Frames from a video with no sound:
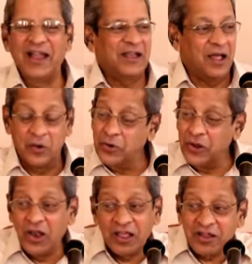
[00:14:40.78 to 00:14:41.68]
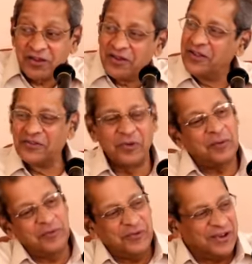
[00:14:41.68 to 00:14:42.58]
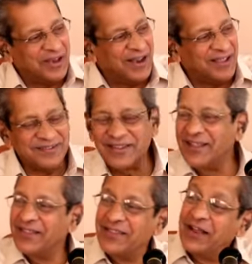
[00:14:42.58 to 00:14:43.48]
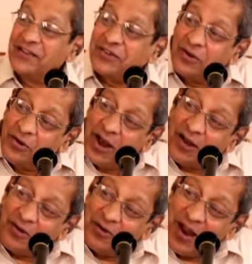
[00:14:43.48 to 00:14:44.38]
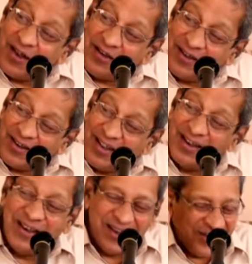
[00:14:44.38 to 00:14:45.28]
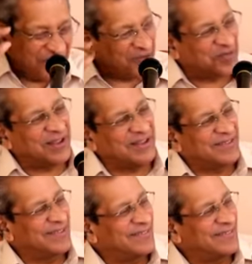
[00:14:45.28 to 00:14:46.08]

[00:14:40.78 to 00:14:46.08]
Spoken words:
And how do you like it? Swami, very nice. Then it's good night. Then he leaves the place.